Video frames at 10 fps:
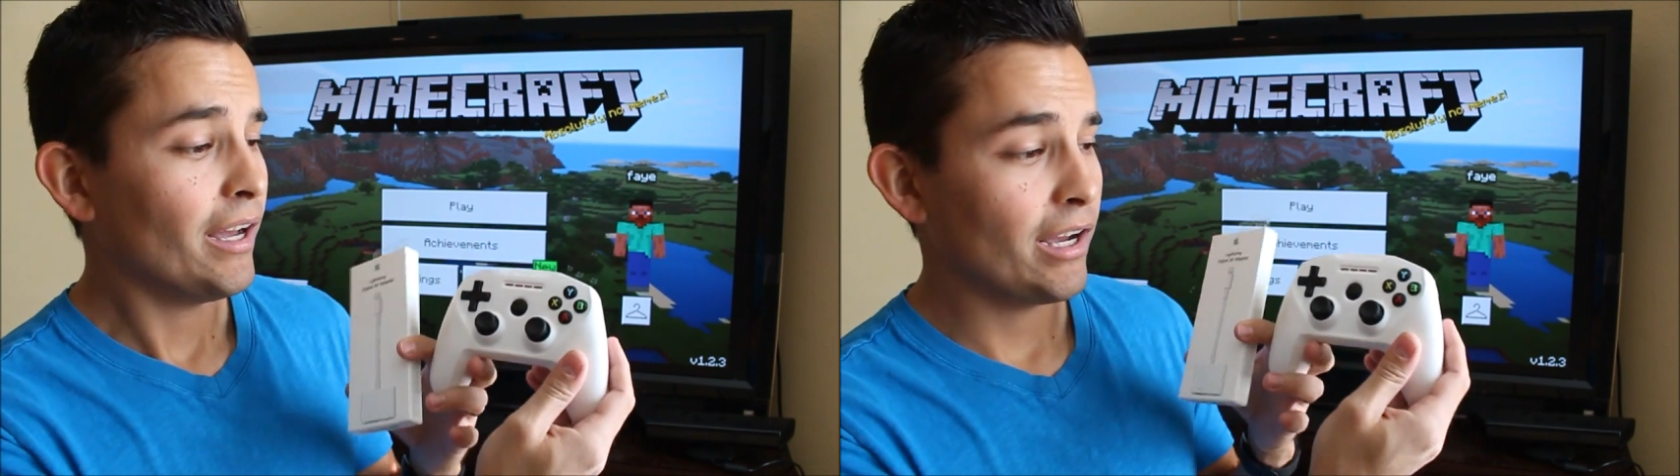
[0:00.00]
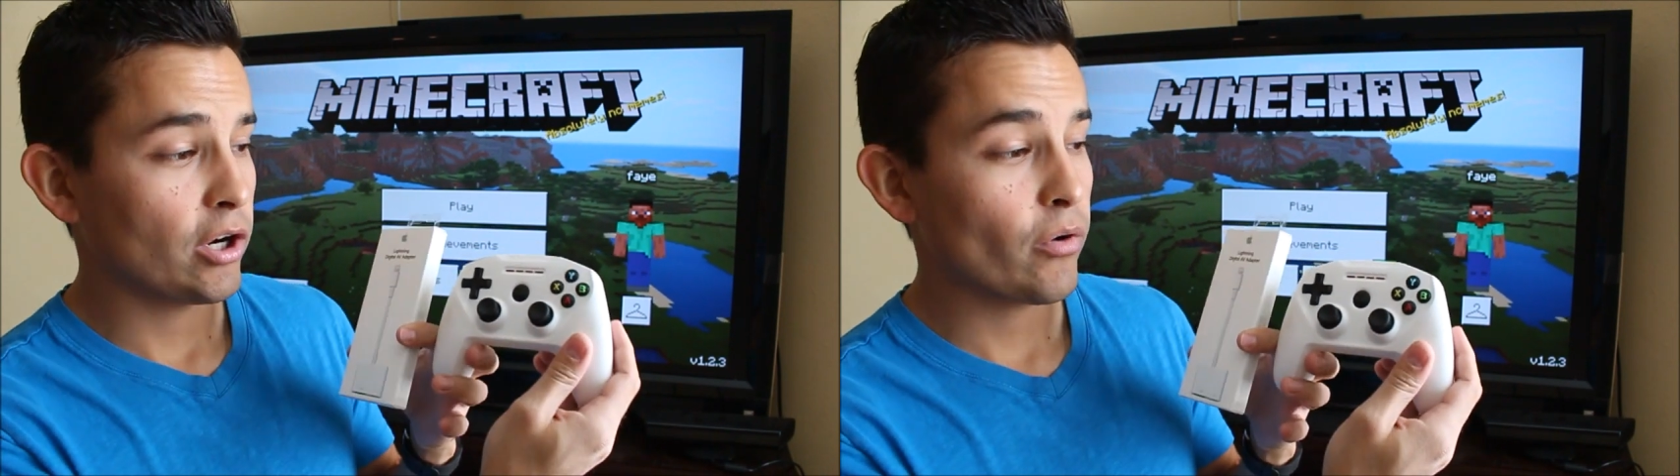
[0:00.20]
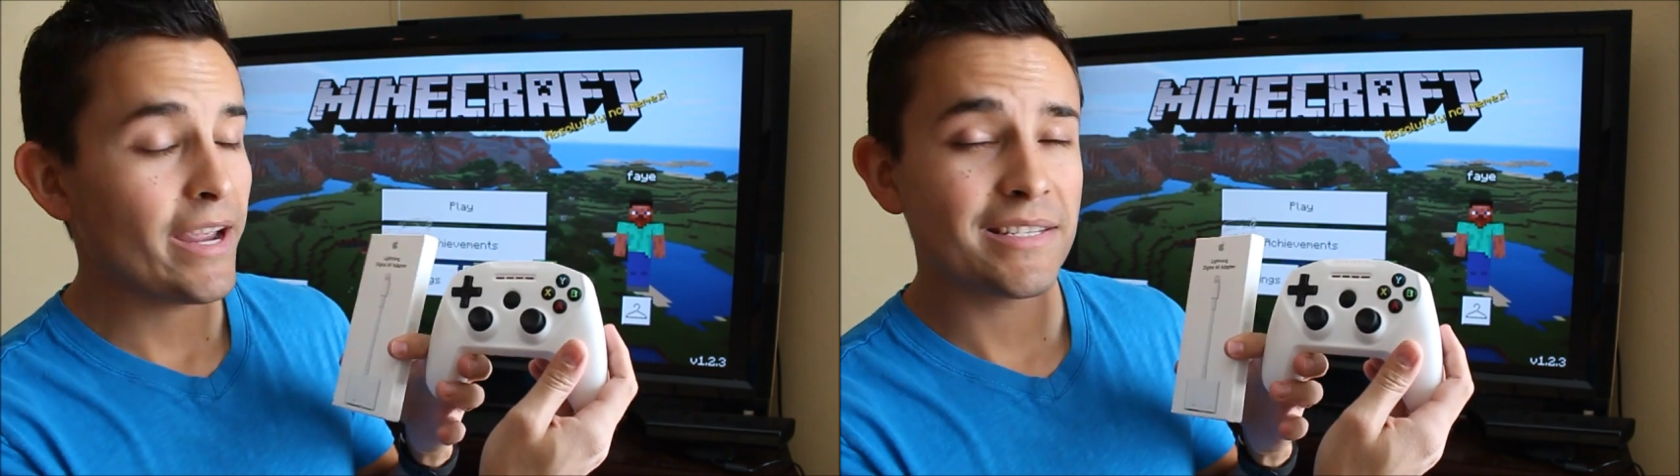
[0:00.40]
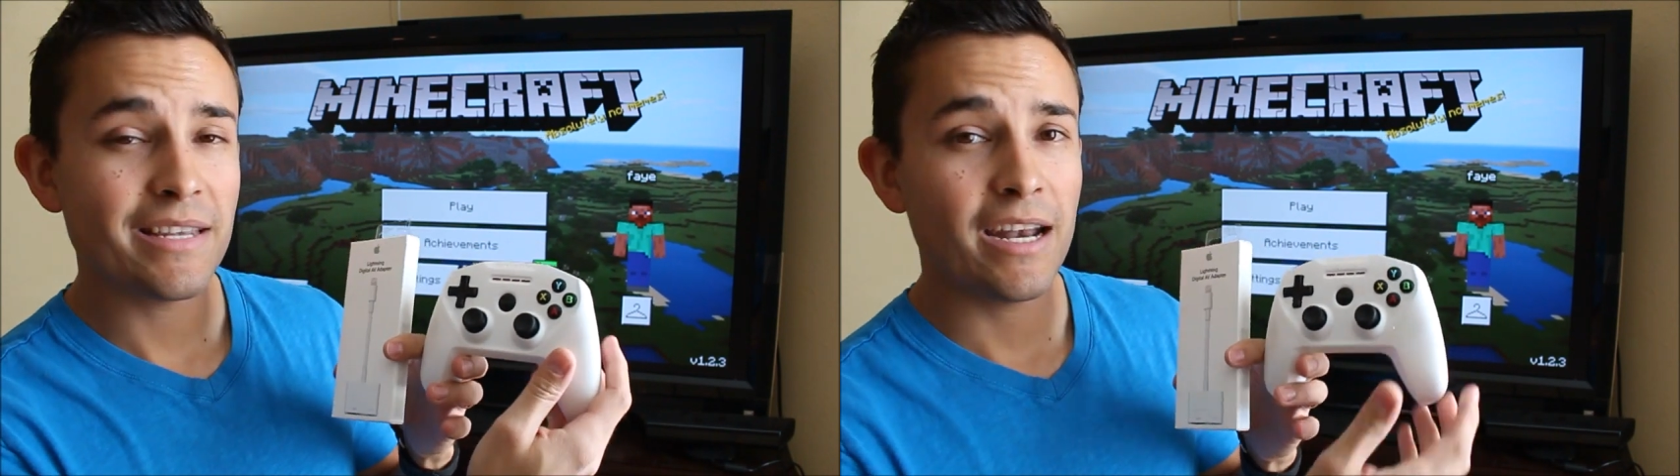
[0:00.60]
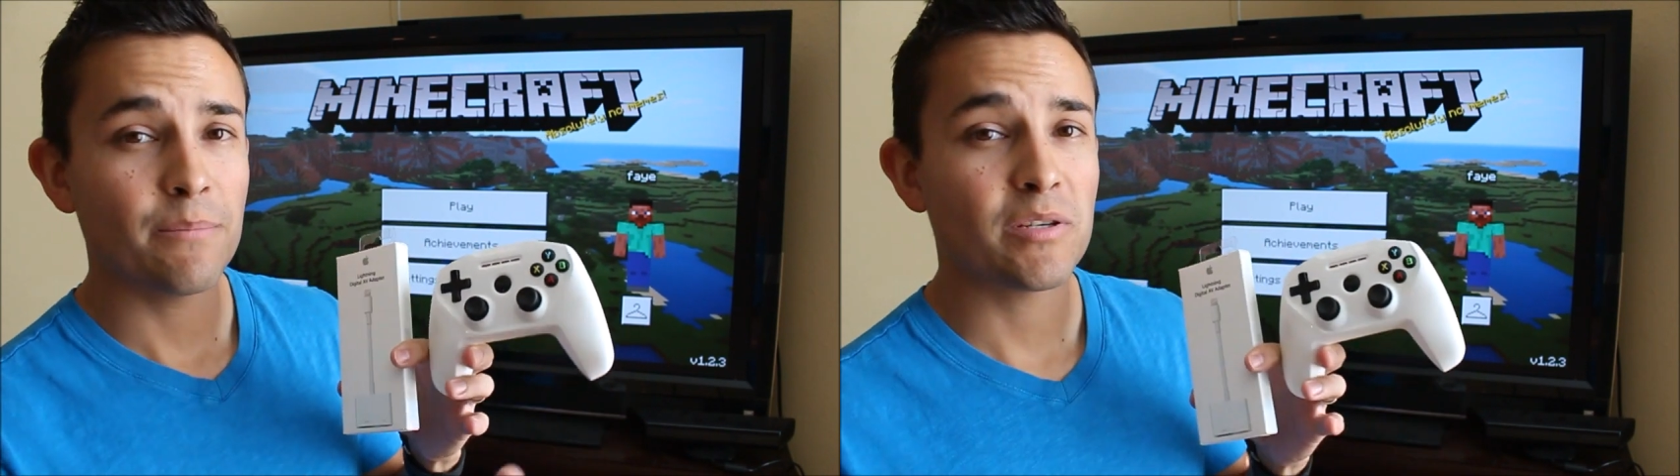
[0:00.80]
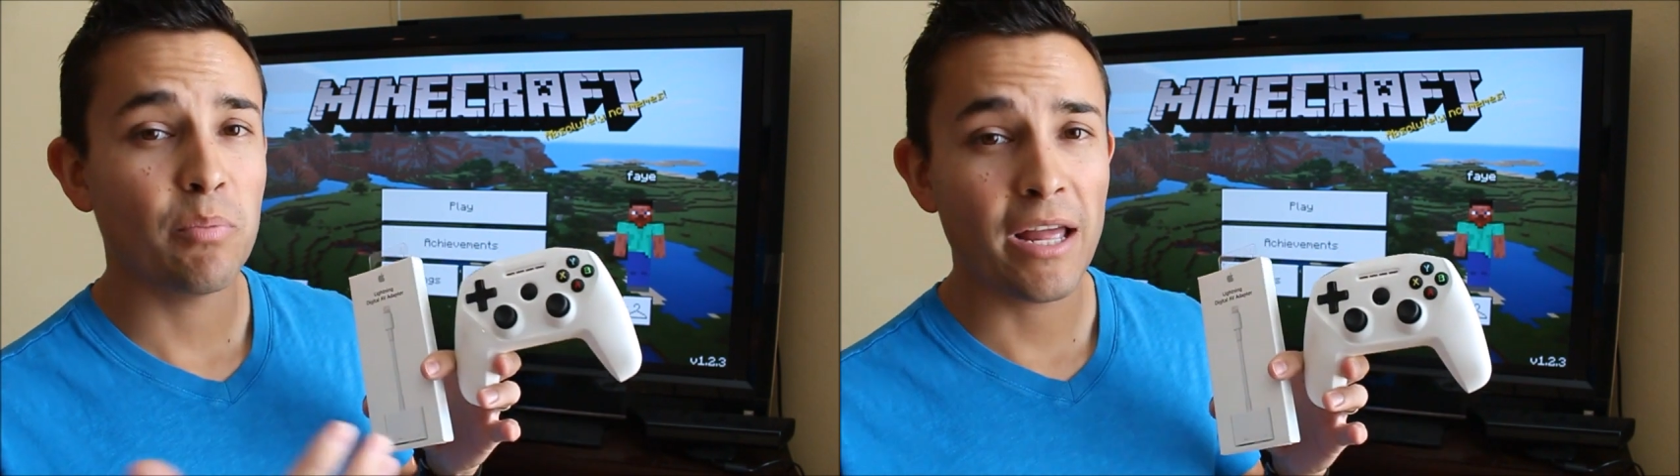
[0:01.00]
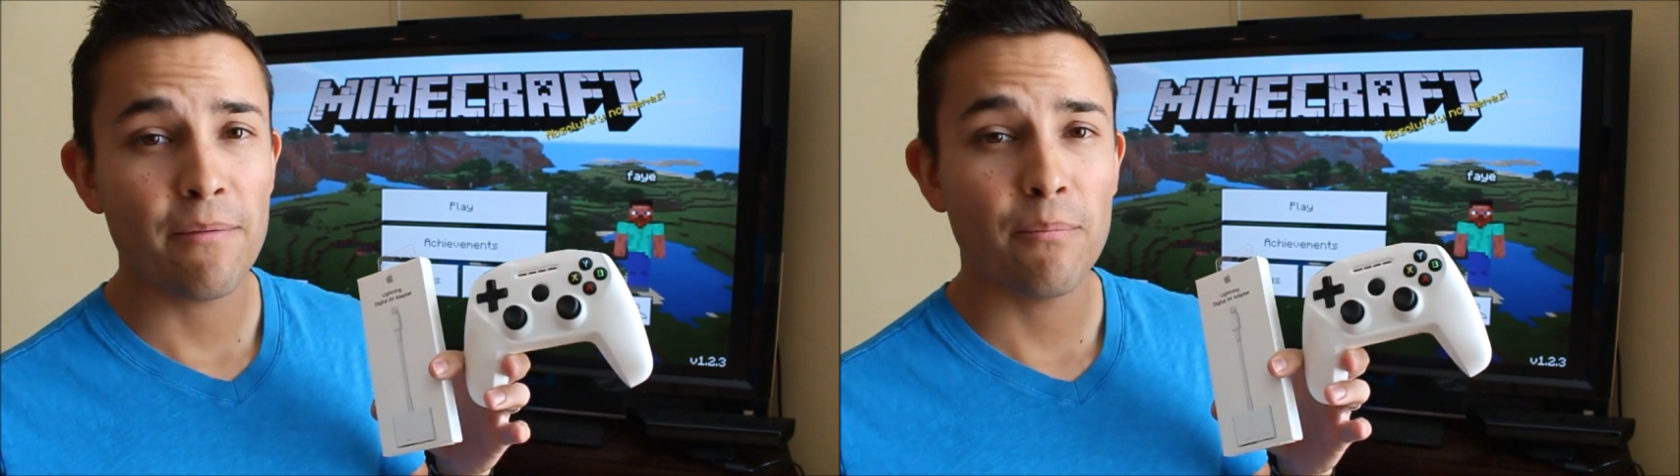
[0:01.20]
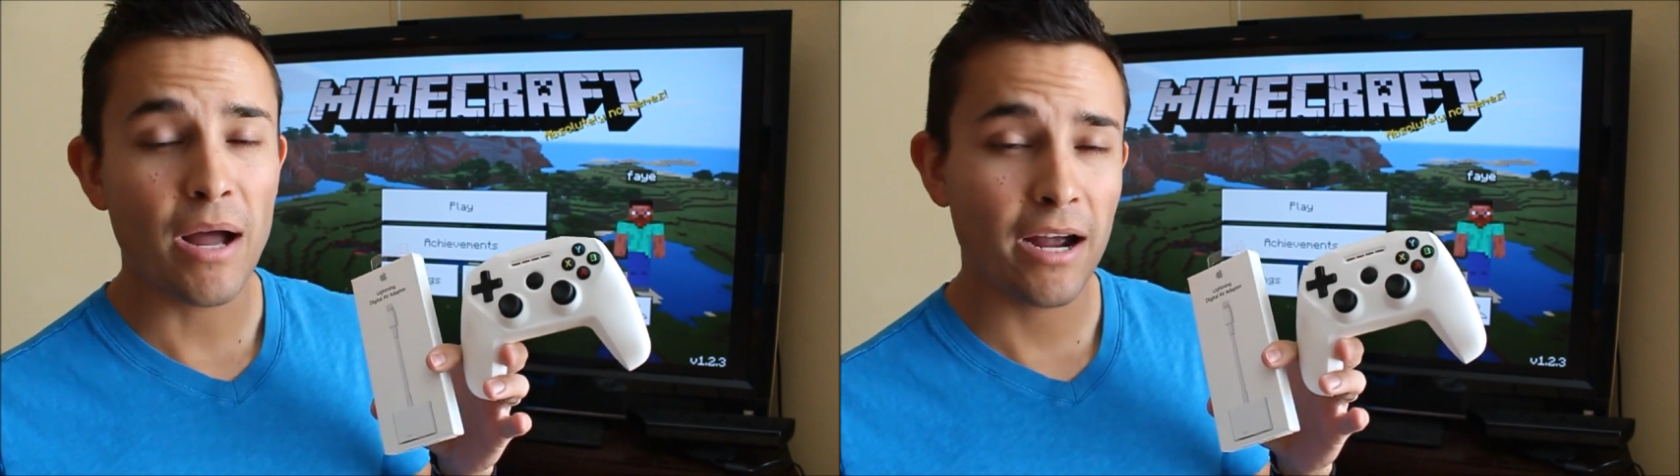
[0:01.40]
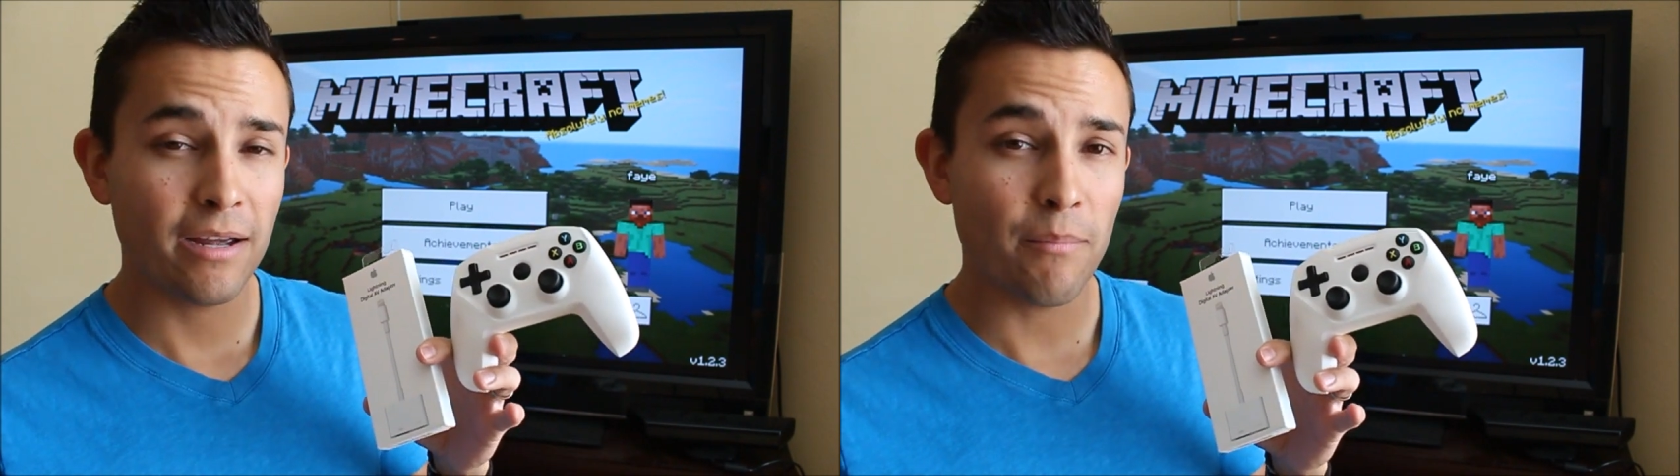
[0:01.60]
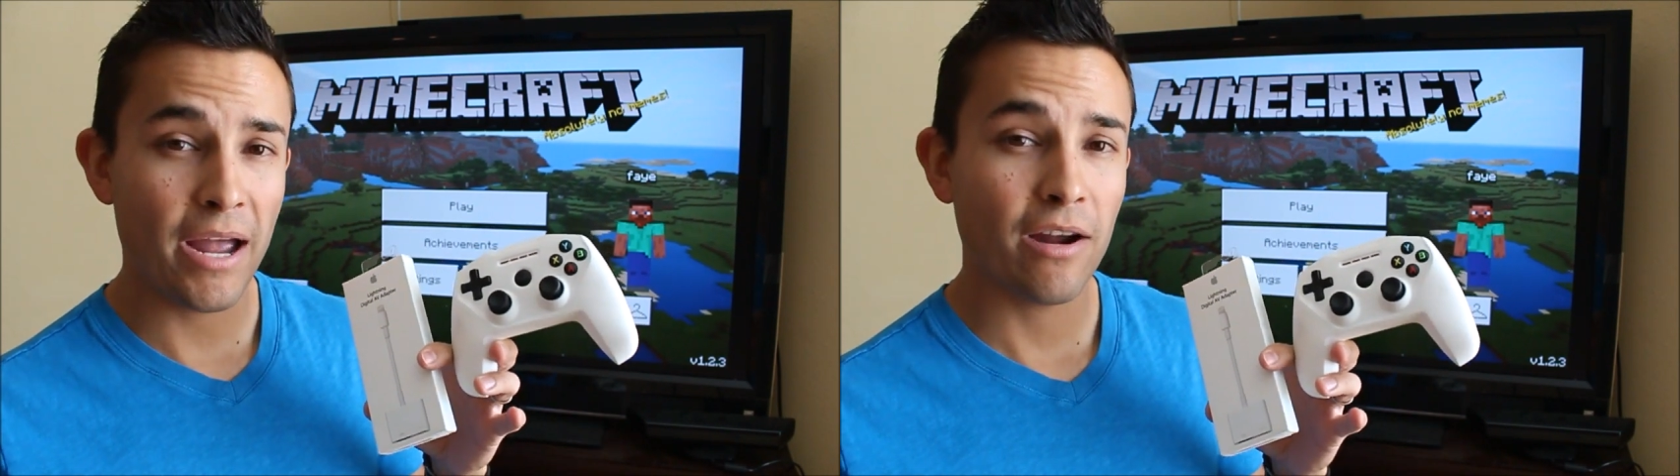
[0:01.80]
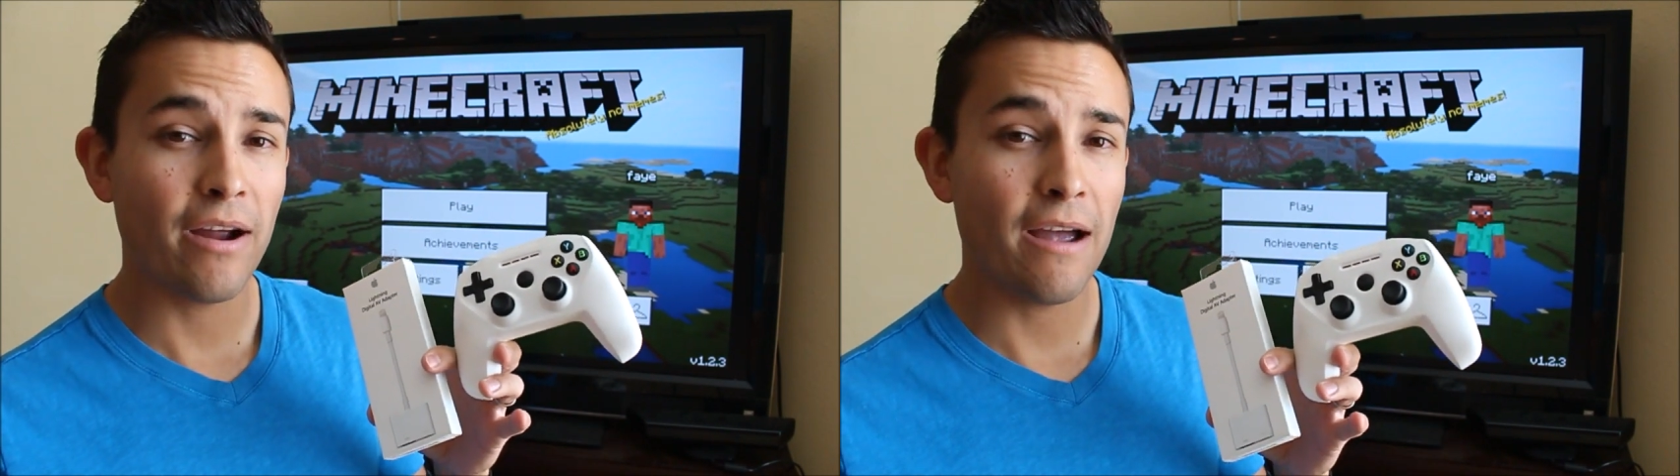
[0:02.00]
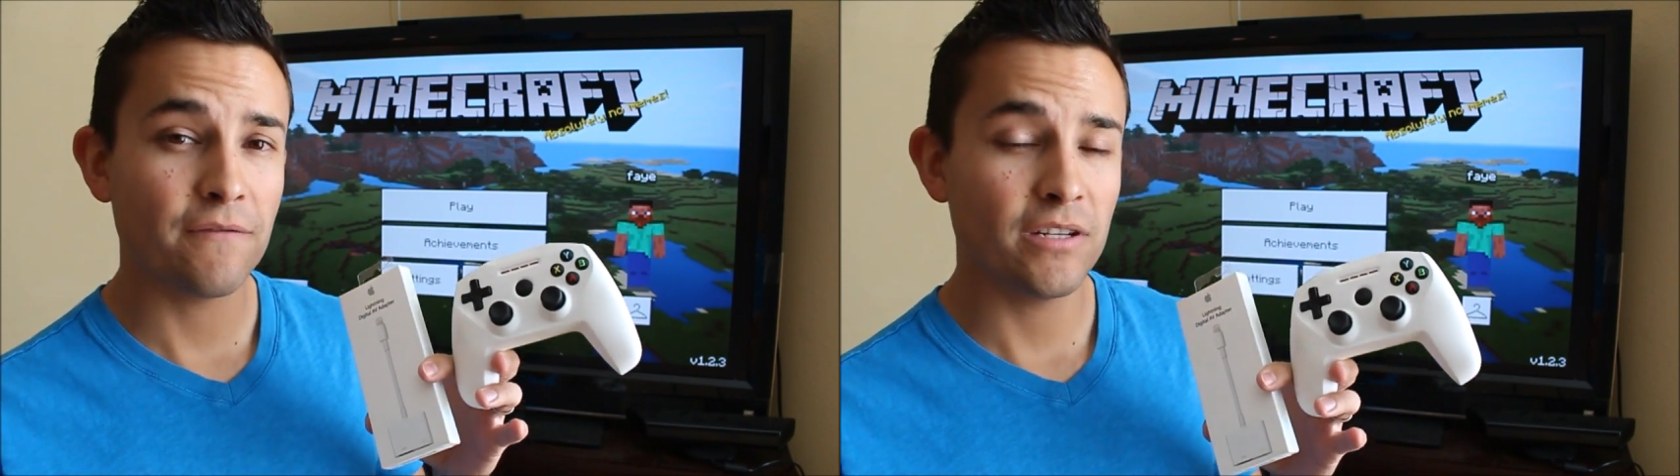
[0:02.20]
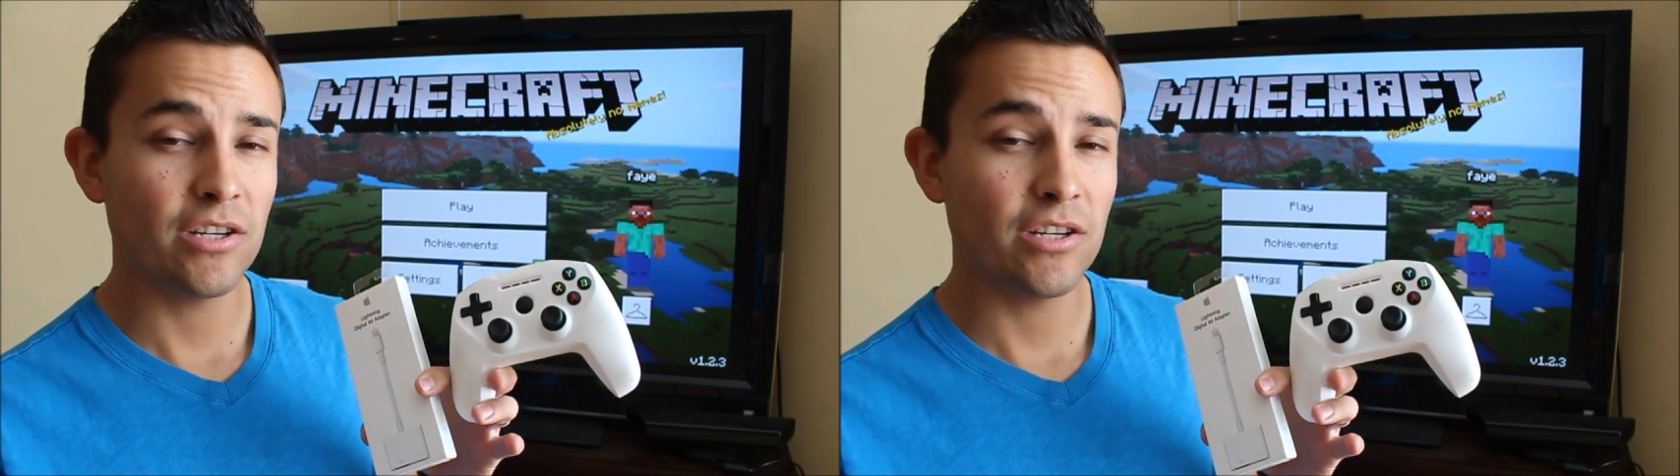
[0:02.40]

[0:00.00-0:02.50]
uh, great setup to play Pocket Minecraft